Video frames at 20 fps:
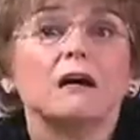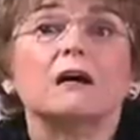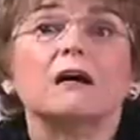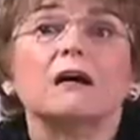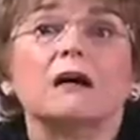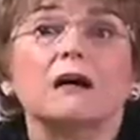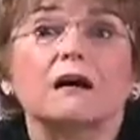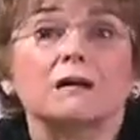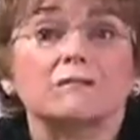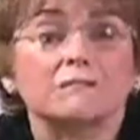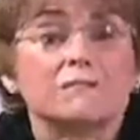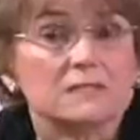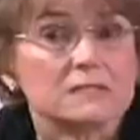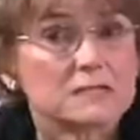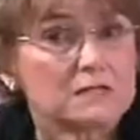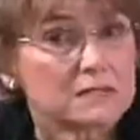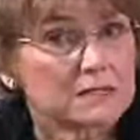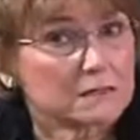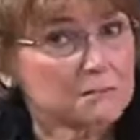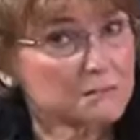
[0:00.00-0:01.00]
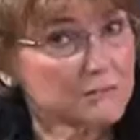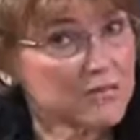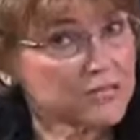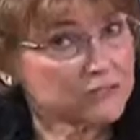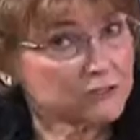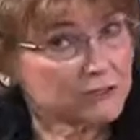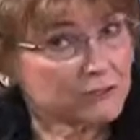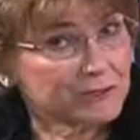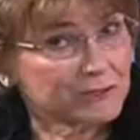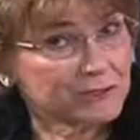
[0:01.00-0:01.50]
of the
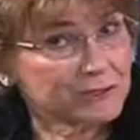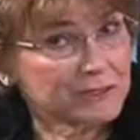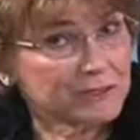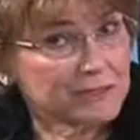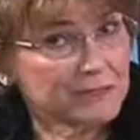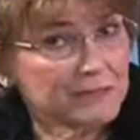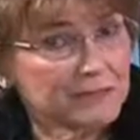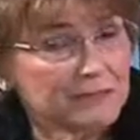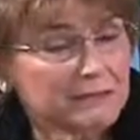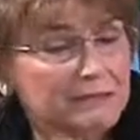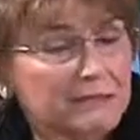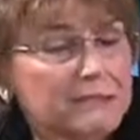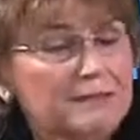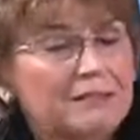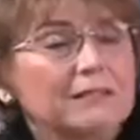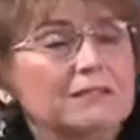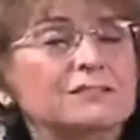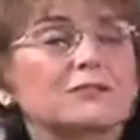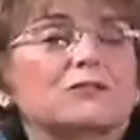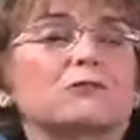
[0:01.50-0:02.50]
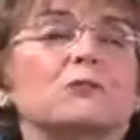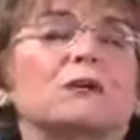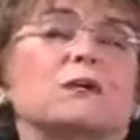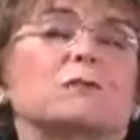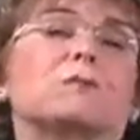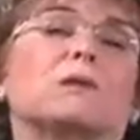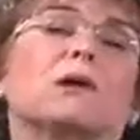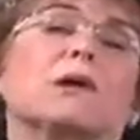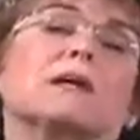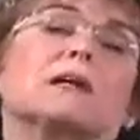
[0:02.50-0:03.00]
master's son. So he
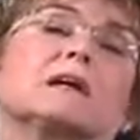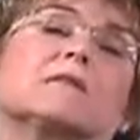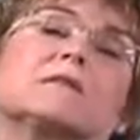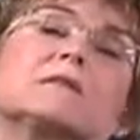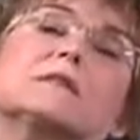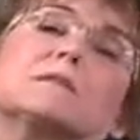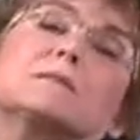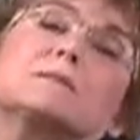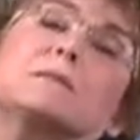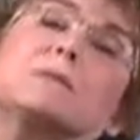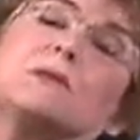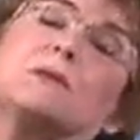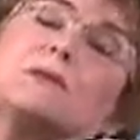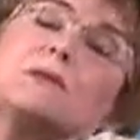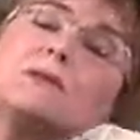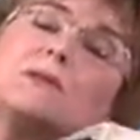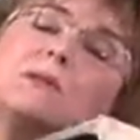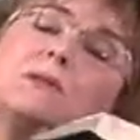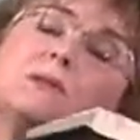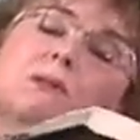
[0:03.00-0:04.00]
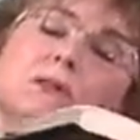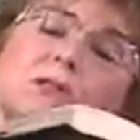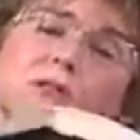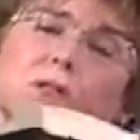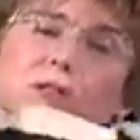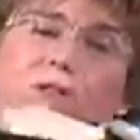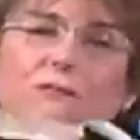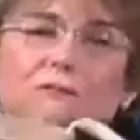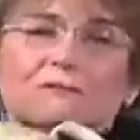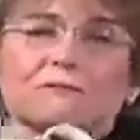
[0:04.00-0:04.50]
brought out these
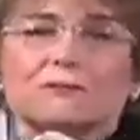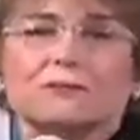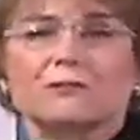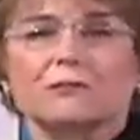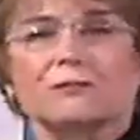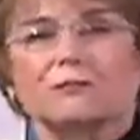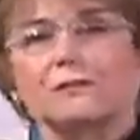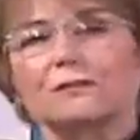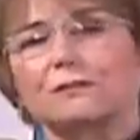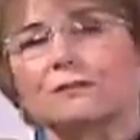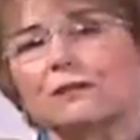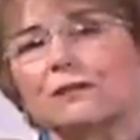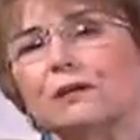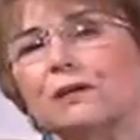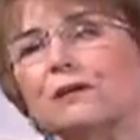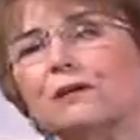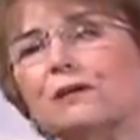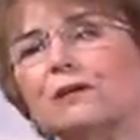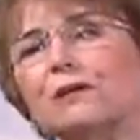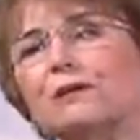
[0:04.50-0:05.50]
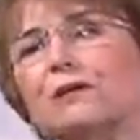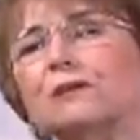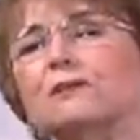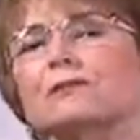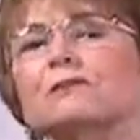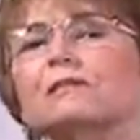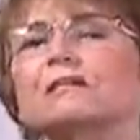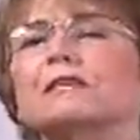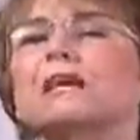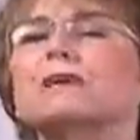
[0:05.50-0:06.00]
beautiful
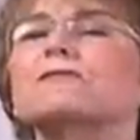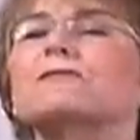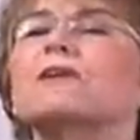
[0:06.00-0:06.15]
clothes and gave her